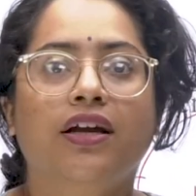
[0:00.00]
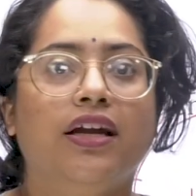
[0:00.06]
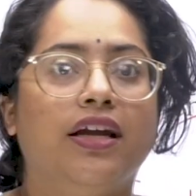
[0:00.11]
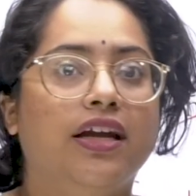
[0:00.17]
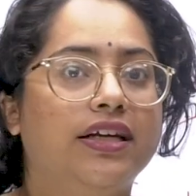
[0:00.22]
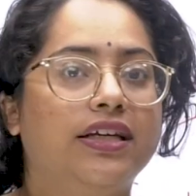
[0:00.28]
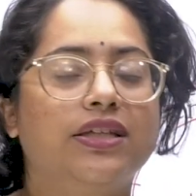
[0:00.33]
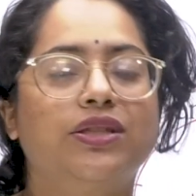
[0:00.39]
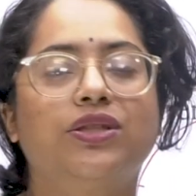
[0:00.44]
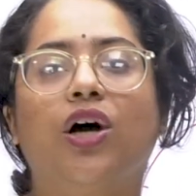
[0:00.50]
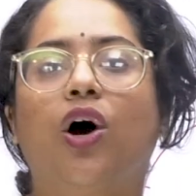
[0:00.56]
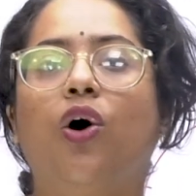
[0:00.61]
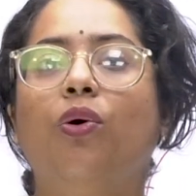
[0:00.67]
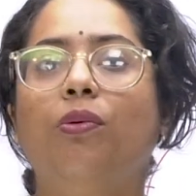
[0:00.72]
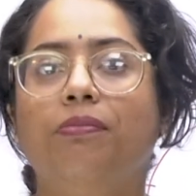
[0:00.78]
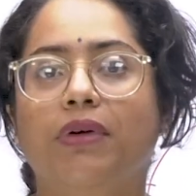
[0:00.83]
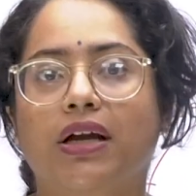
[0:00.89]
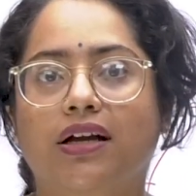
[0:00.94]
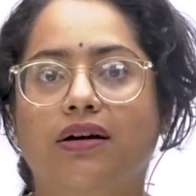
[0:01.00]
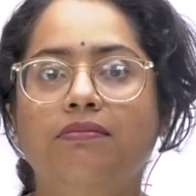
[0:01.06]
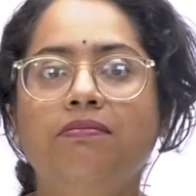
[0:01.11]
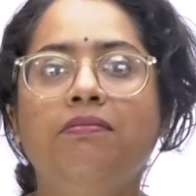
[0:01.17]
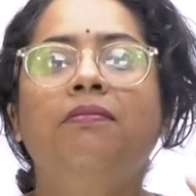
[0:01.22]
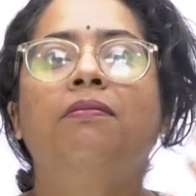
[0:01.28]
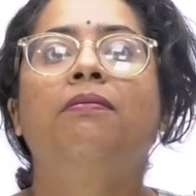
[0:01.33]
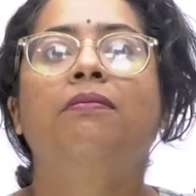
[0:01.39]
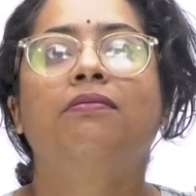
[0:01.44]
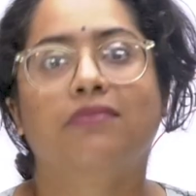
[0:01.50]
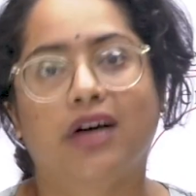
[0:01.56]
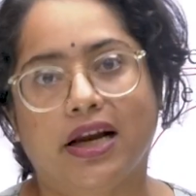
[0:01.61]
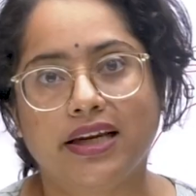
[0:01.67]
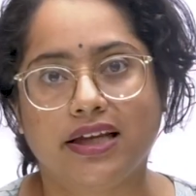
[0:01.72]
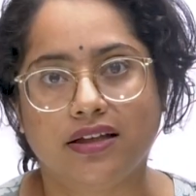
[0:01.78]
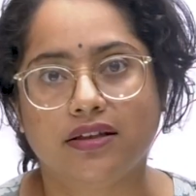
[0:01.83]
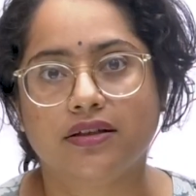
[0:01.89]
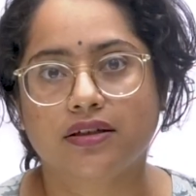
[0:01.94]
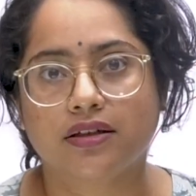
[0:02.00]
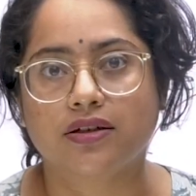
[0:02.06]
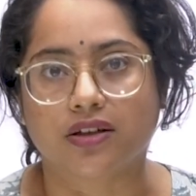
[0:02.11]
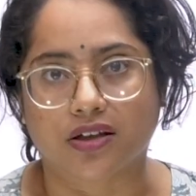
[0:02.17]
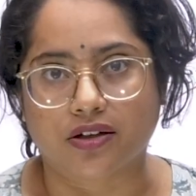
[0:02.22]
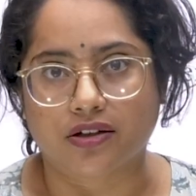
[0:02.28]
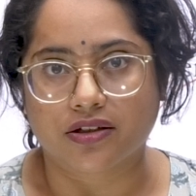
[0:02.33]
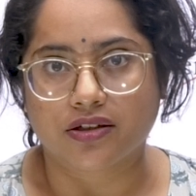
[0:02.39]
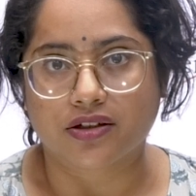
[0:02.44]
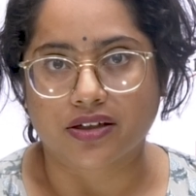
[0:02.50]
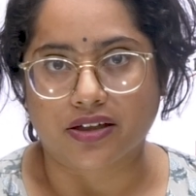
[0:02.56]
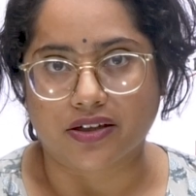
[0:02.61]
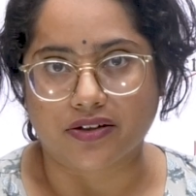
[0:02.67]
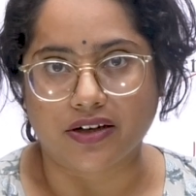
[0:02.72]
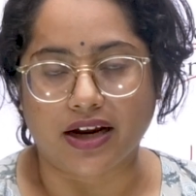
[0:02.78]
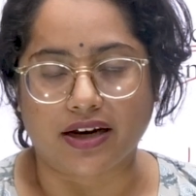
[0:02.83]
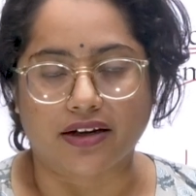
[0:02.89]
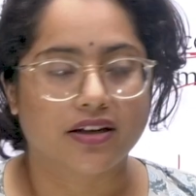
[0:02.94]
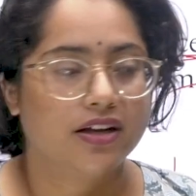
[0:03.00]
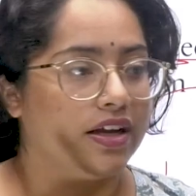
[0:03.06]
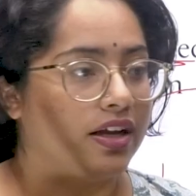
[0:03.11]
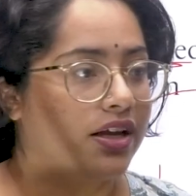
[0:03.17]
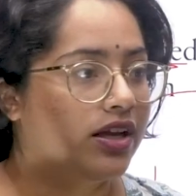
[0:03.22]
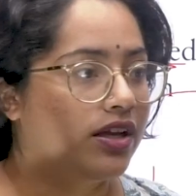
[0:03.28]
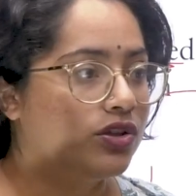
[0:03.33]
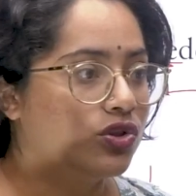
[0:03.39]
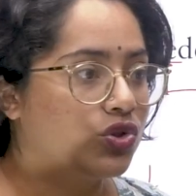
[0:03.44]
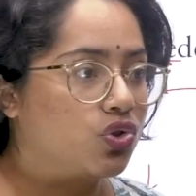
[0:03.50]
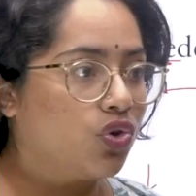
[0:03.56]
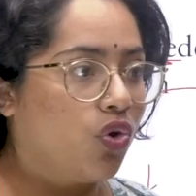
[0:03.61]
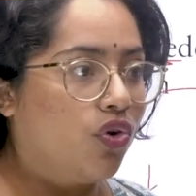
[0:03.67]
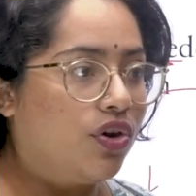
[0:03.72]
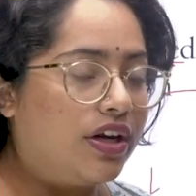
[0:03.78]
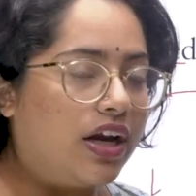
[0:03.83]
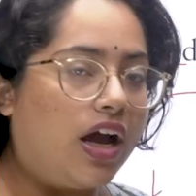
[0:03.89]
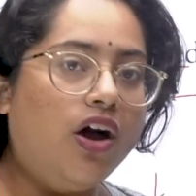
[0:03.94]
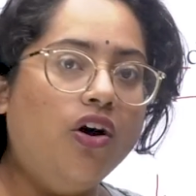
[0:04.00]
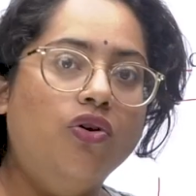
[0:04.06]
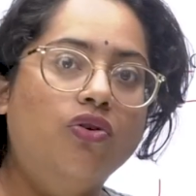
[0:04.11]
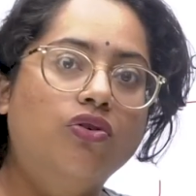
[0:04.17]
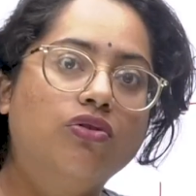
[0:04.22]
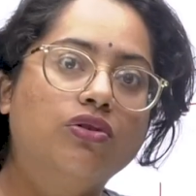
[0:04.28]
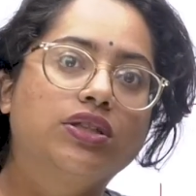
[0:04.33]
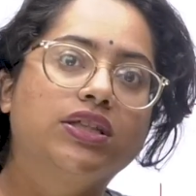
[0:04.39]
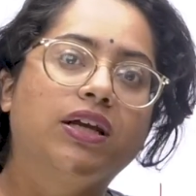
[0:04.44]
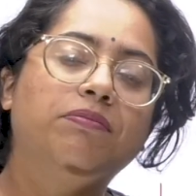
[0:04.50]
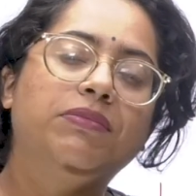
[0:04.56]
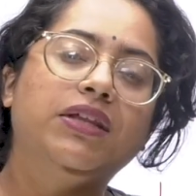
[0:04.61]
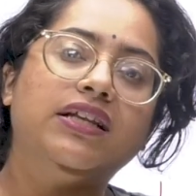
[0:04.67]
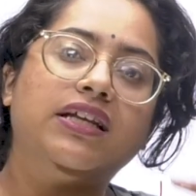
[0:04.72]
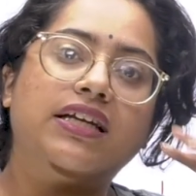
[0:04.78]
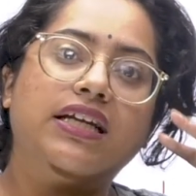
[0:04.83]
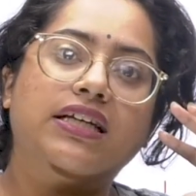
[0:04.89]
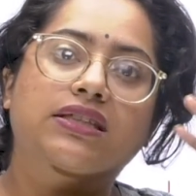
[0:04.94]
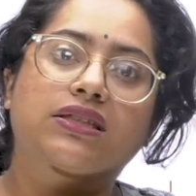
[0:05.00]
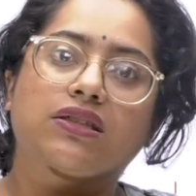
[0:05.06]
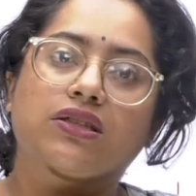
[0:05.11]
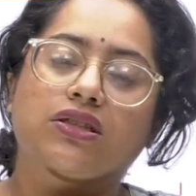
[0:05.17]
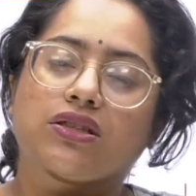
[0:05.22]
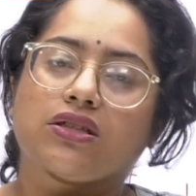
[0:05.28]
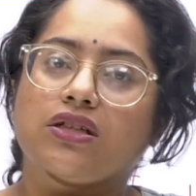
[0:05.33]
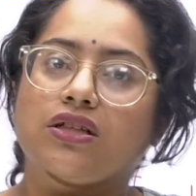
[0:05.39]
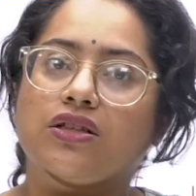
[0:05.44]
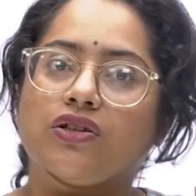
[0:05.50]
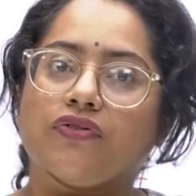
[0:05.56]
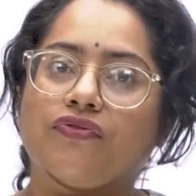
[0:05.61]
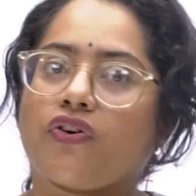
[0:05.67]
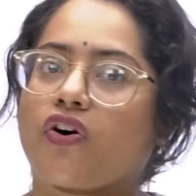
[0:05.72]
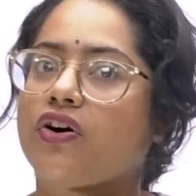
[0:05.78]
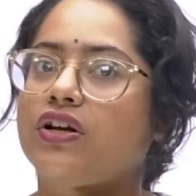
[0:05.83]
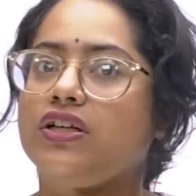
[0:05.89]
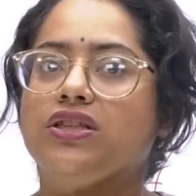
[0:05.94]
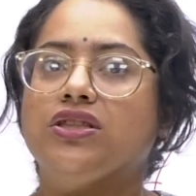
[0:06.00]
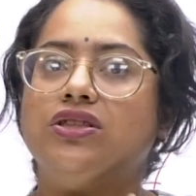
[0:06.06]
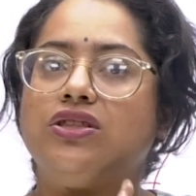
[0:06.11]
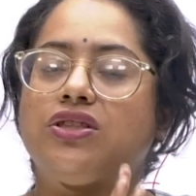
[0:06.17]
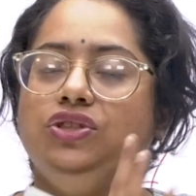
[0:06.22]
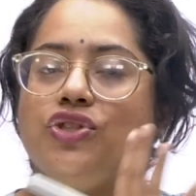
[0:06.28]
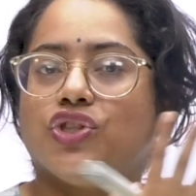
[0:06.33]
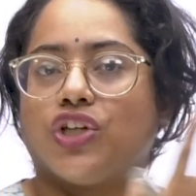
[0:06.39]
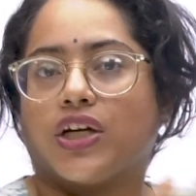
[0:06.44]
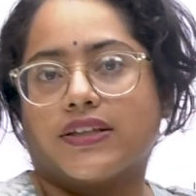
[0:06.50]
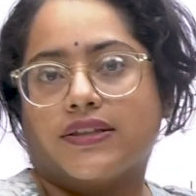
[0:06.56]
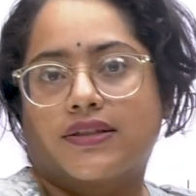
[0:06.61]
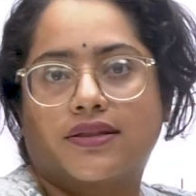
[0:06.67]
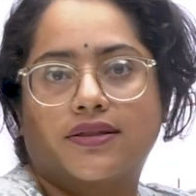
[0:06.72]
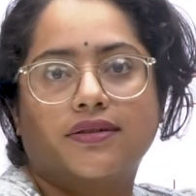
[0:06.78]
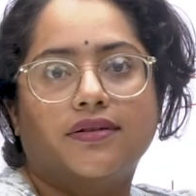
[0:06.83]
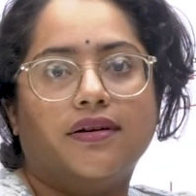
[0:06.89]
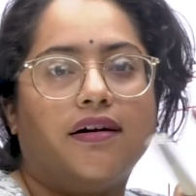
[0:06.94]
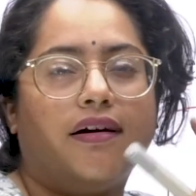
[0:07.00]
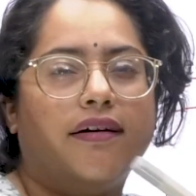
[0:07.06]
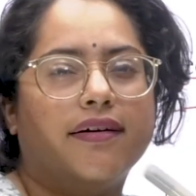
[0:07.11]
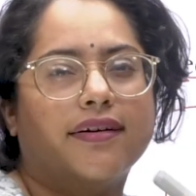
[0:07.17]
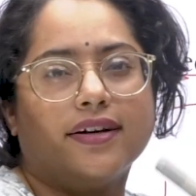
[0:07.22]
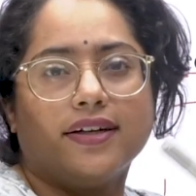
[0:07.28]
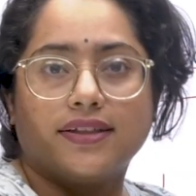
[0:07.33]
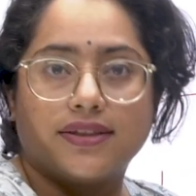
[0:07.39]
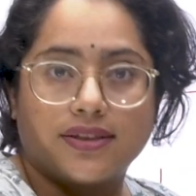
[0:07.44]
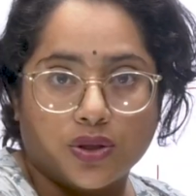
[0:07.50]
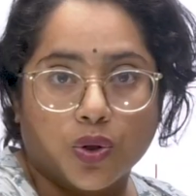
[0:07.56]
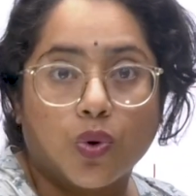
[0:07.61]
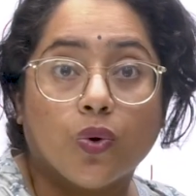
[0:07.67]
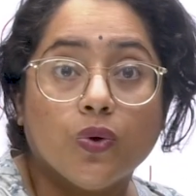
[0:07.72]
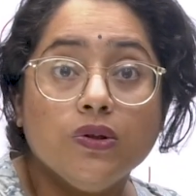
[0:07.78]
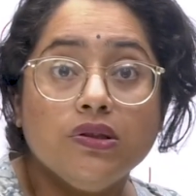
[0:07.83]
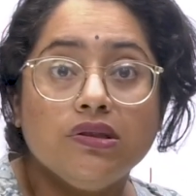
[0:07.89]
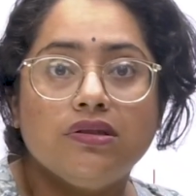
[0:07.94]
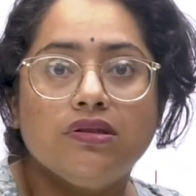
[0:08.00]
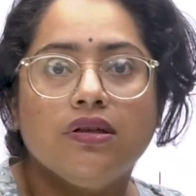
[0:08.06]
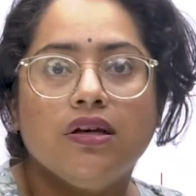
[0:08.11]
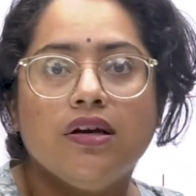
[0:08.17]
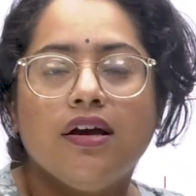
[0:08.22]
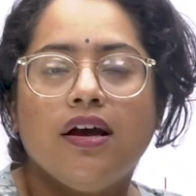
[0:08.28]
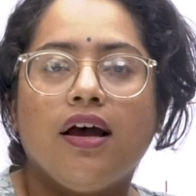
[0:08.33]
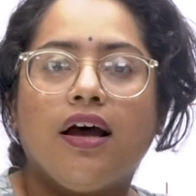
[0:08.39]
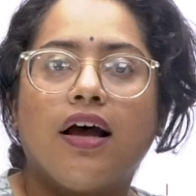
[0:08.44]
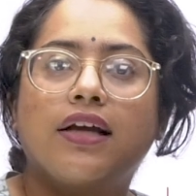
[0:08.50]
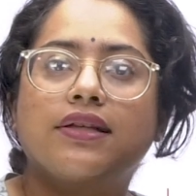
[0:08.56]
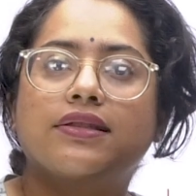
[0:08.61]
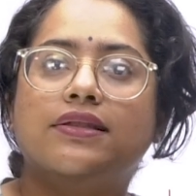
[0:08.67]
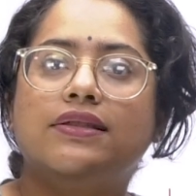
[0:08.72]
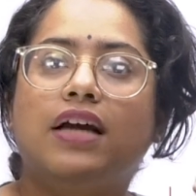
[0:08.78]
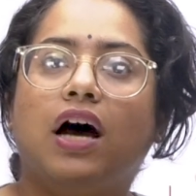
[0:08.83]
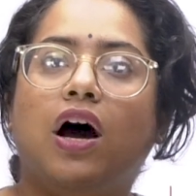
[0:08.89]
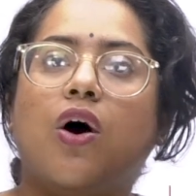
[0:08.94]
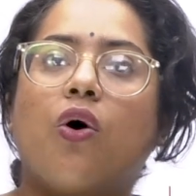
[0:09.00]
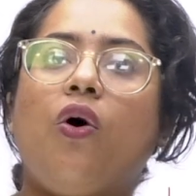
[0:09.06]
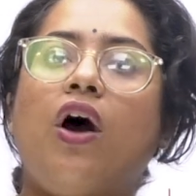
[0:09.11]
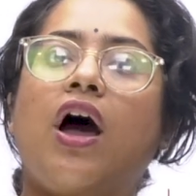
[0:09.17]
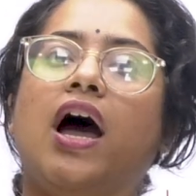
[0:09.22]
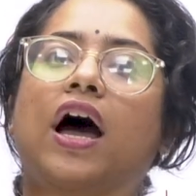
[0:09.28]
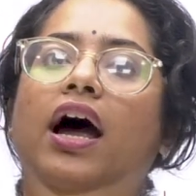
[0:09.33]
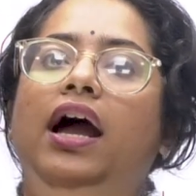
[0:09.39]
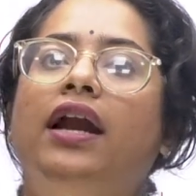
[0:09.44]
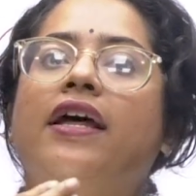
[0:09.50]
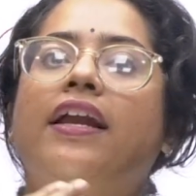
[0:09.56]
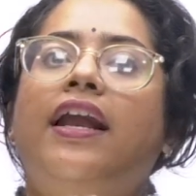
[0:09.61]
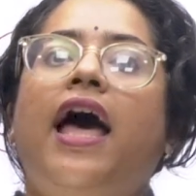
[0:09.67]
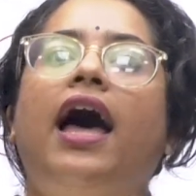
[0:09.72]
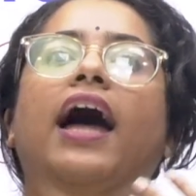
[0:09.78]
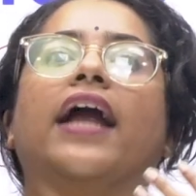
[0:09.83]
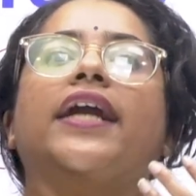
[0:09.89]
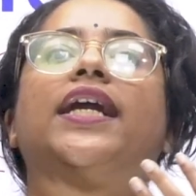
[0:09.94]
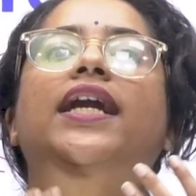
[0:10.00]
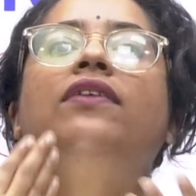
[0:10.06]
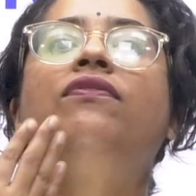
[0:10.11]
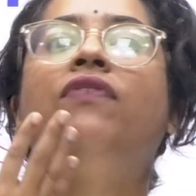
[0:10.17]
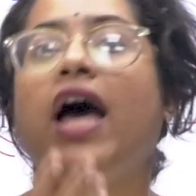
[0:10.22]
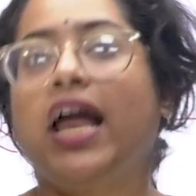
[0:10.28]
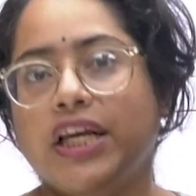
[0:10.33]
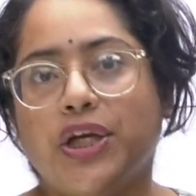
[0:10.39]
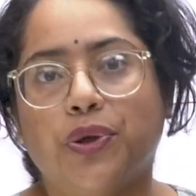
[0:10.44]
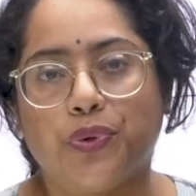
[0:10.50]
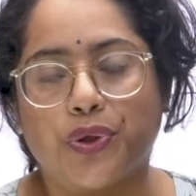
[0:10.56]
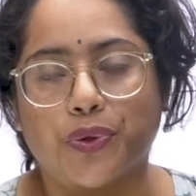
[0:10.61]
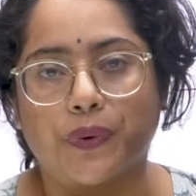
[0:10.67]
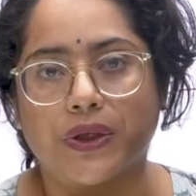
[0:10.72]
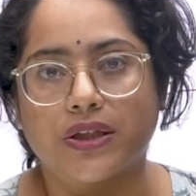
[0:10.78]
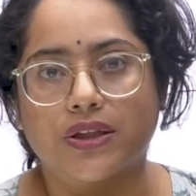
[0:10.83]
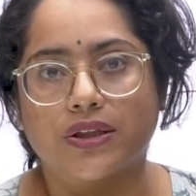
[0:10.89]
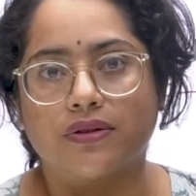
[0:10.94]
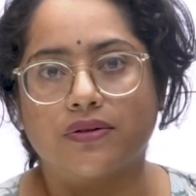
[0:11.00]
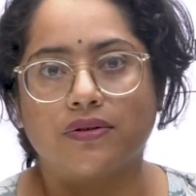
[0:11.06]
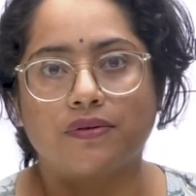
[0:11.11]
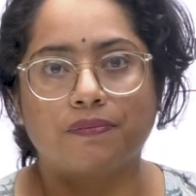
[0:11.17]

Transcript: It has now become money, right? So now something that existed in the forest is just a resource has now had an added value to it.